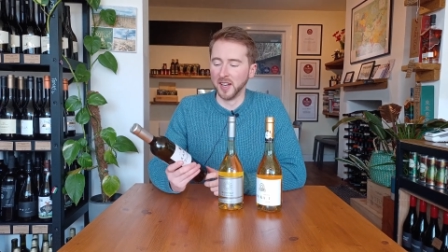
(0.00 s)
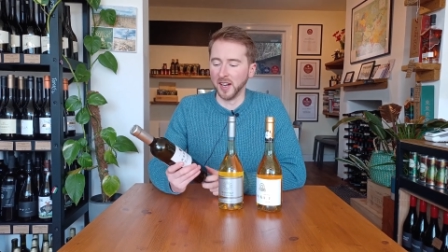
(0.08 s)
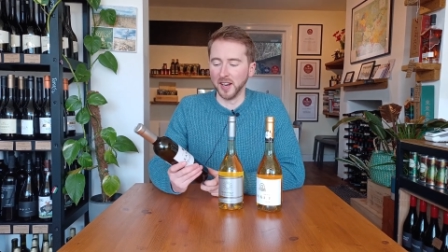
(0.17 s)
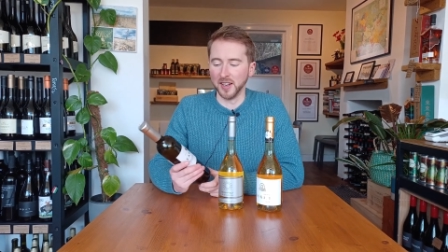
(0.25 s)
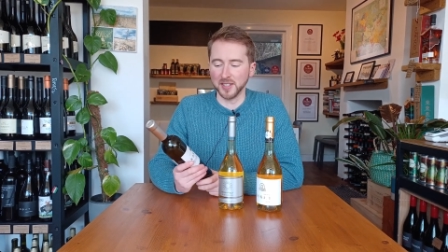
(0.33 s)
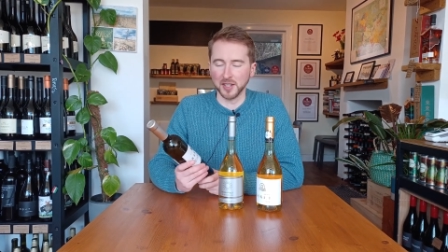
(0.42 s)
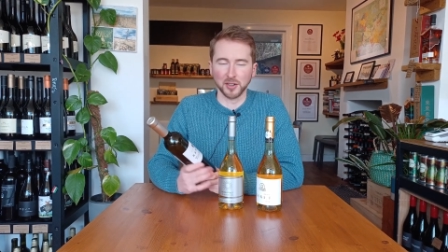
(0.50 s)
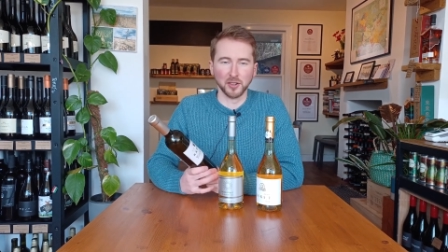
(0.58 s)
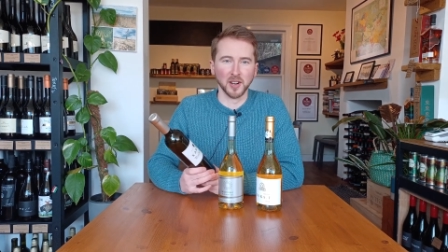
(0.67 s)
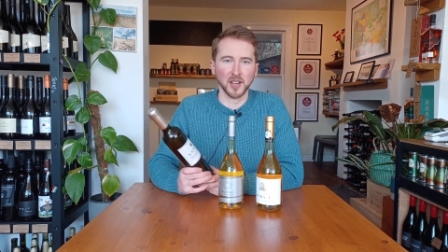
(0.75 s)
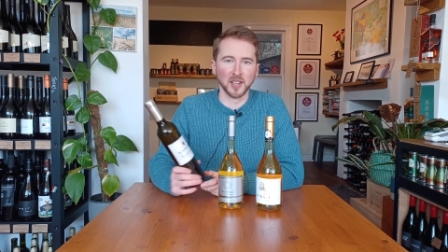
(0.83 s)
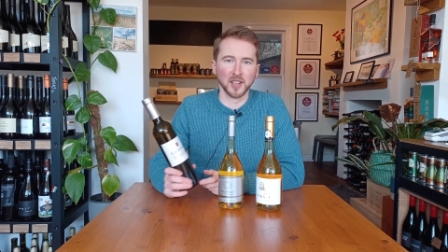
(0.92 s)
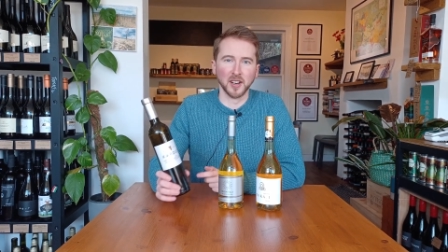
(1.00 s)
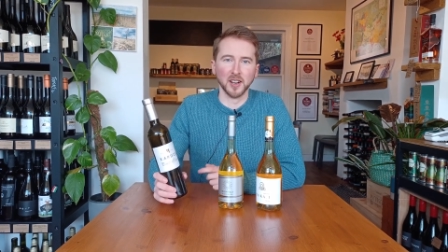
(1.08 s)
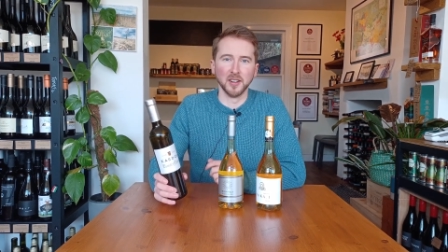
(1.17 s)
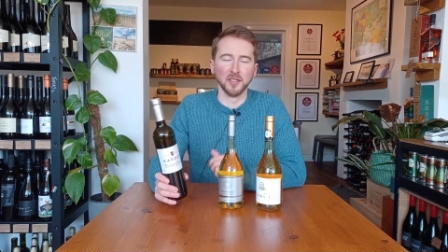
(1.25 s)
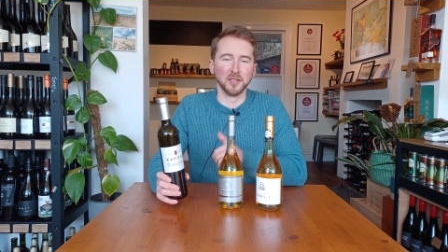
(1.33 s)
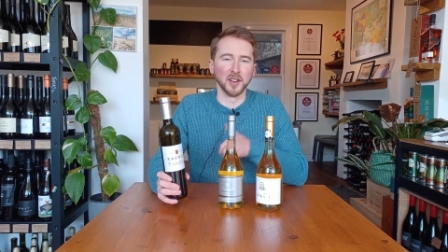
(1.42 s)
and it's a great kind
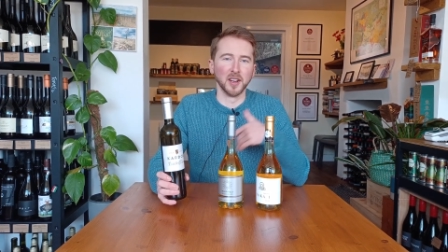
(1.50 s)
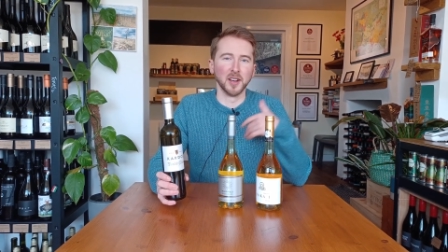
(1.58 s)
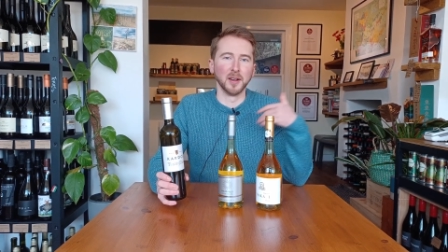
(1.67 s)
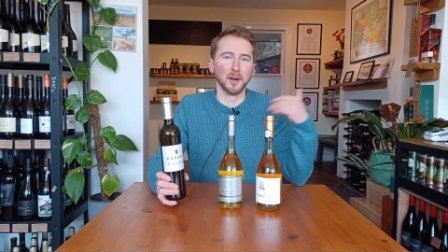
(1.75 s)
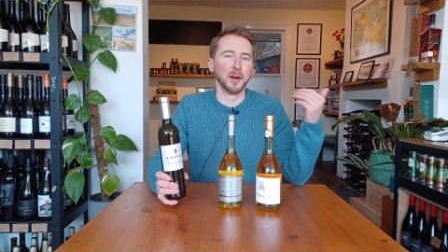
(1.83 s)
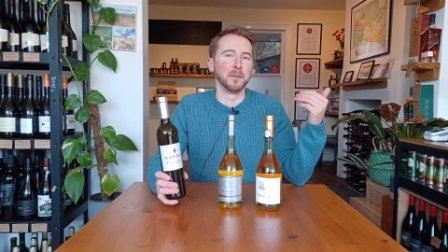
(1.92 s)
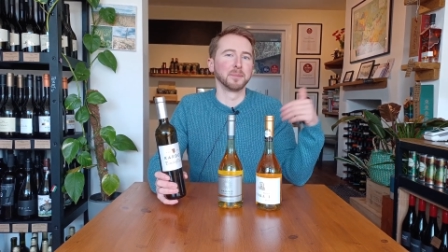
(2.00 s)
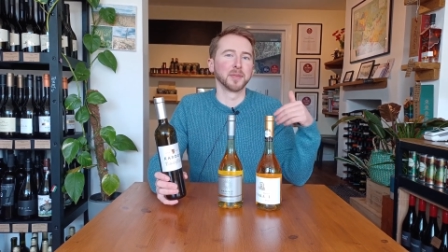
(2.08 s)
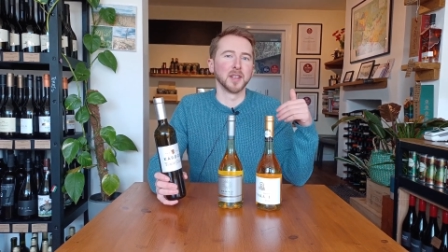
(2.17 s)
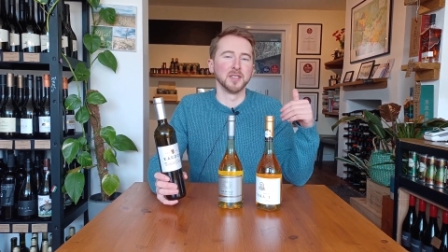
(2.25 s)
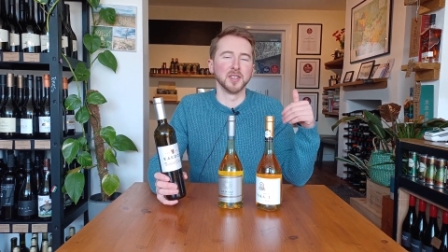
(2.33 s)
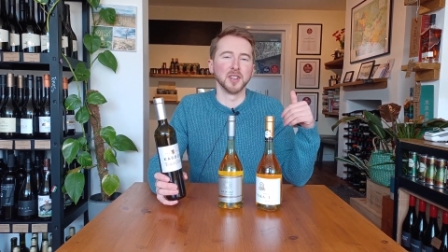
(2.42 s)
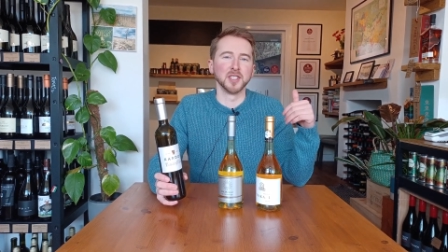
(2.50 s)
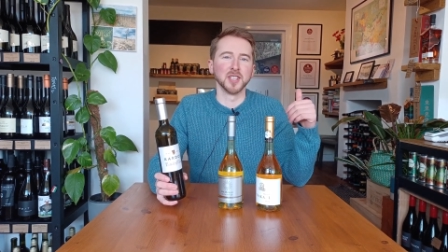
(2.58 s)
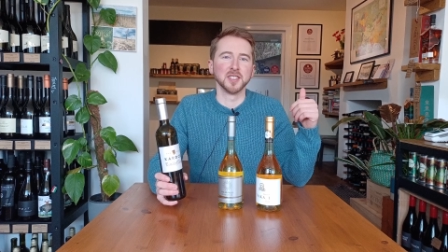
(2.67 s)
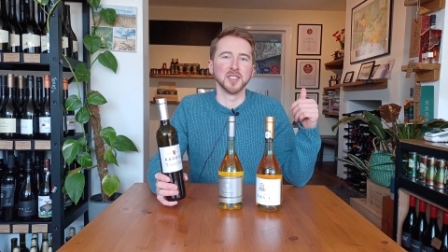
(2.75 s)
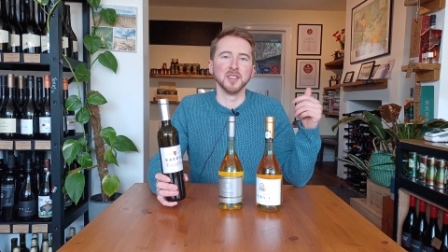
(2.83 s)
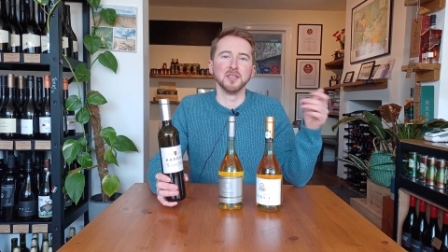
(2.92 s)
of
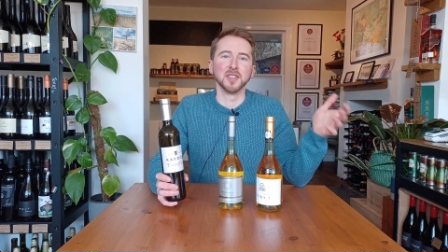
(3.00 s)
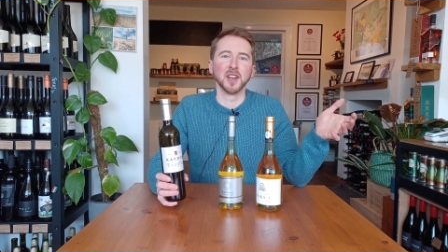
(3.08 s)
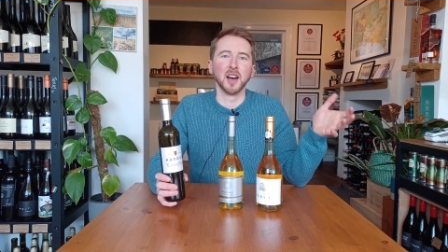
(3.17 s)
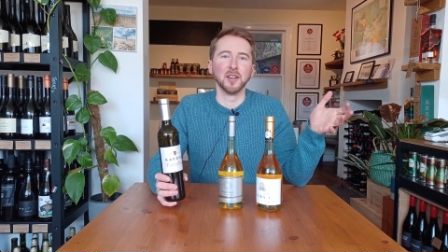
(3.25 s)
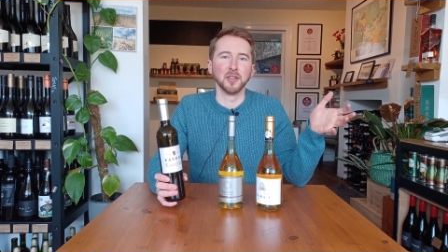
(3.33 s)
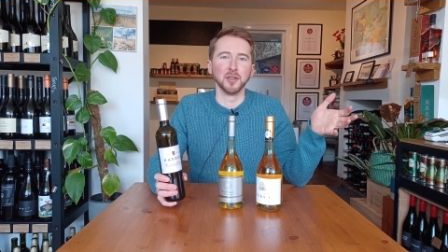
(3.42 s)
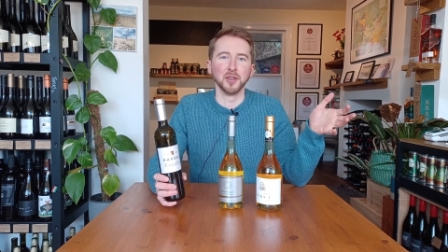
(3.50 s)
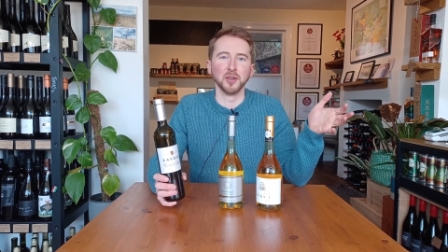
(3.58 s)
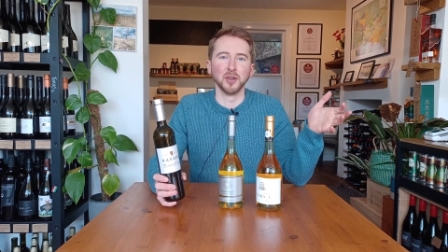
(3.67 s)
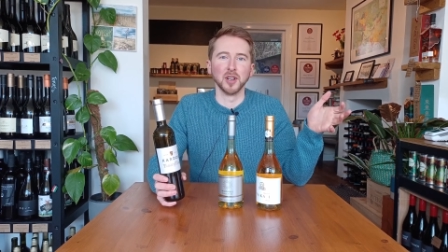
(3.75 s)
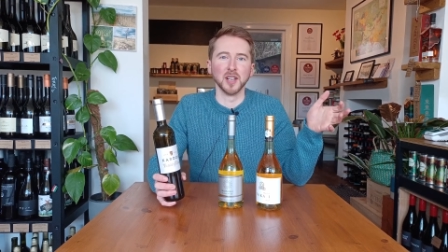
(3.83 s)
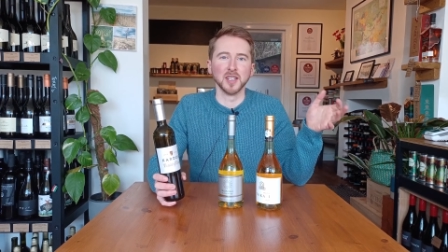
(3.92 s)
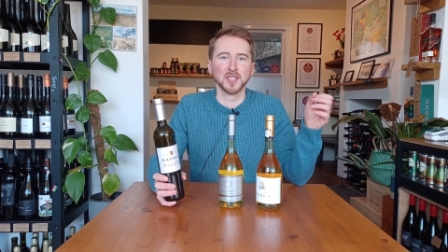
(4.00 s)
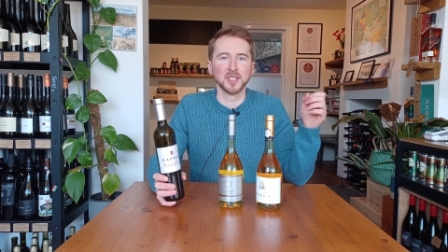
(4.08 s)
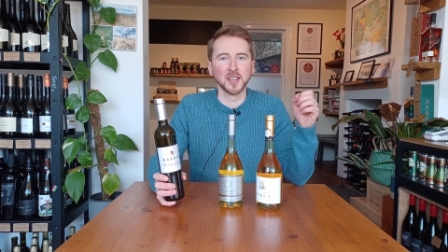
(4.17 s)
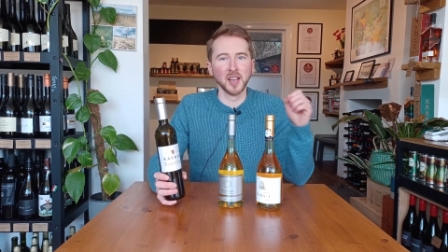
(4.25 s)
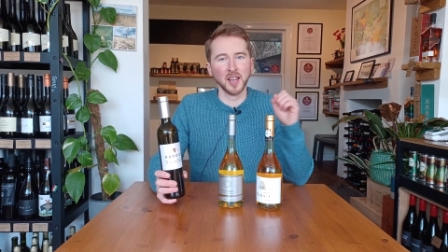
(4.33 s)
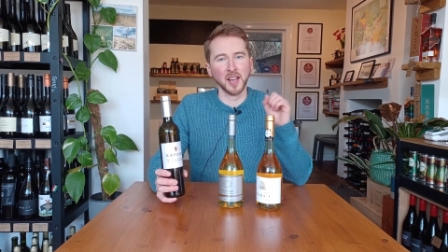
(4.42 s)
digestive to have on your
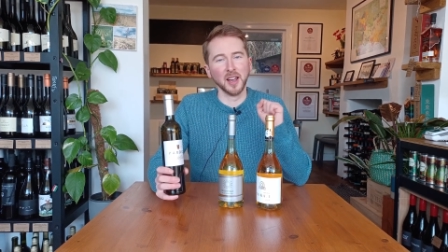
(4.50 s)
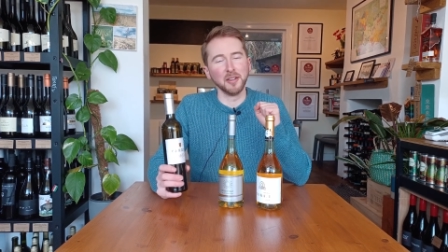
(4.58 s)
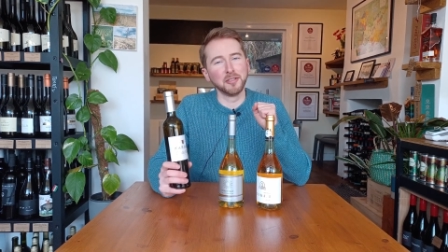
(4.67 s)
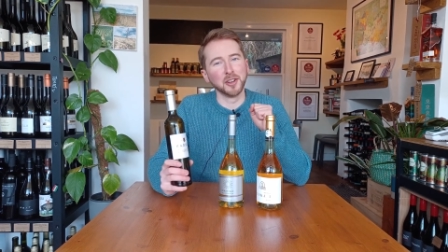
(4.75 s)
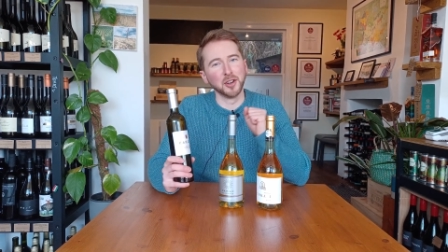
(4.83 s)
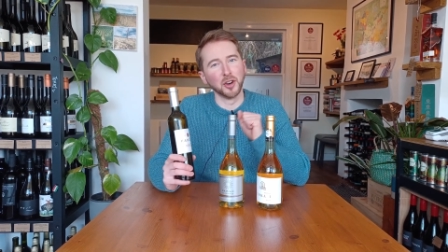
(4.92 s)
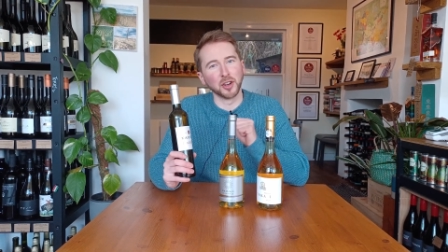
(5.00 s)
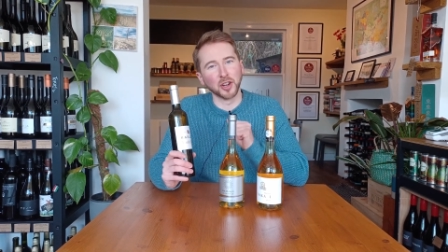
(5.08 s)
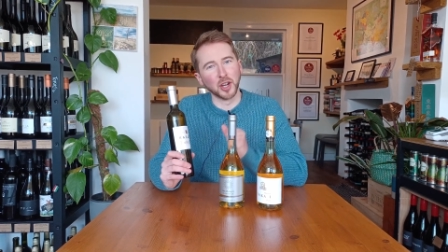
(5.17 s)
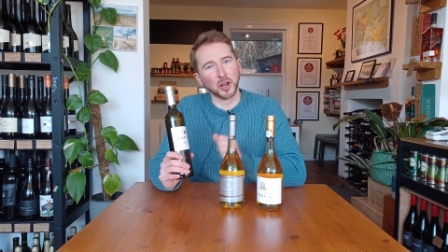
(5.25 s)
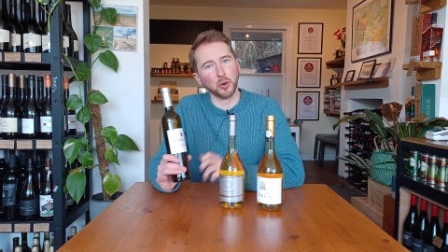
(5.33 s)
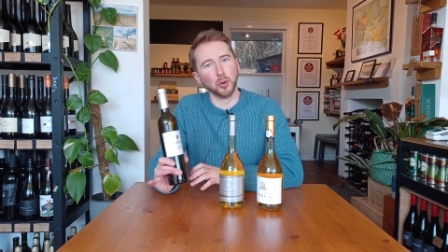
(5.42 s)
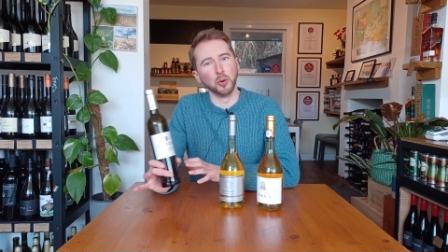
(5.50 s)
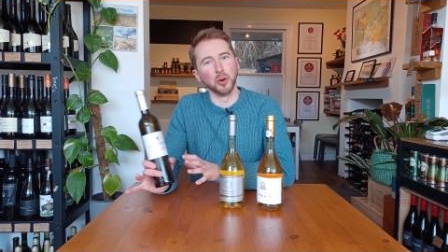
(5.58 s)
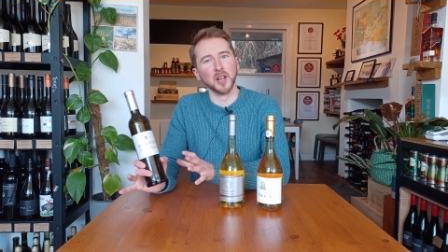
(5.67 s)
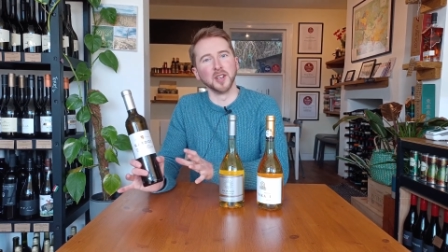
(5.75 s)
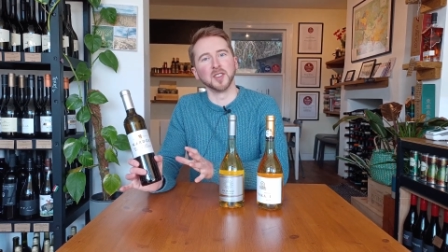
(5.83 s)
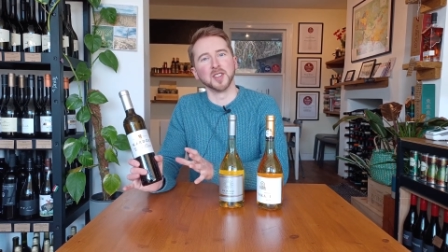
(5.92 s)
list if you're not going
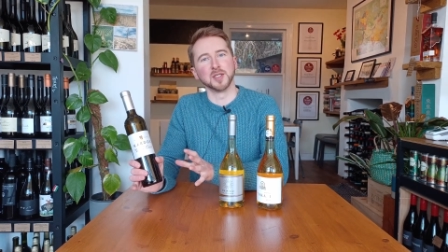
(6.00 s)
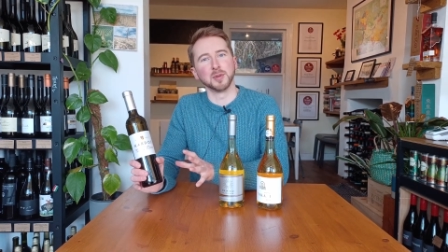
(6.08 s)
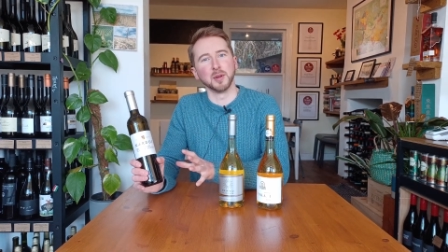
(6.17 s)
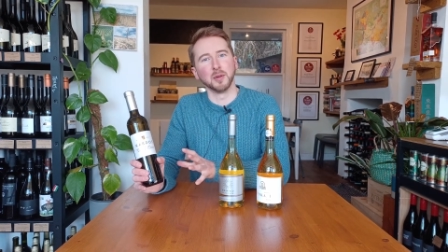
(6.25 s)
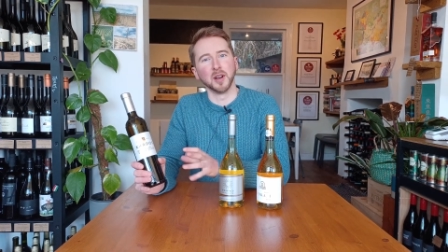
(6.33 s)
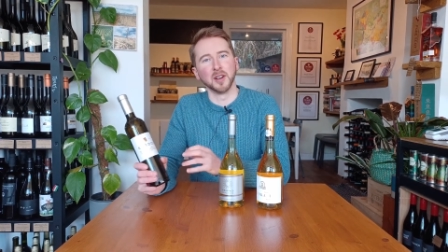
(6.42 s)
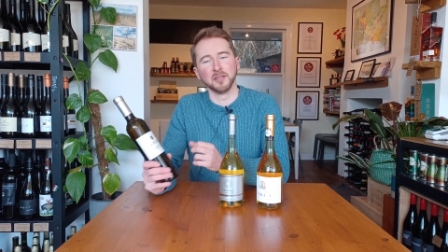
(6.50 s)
all into sweet wine.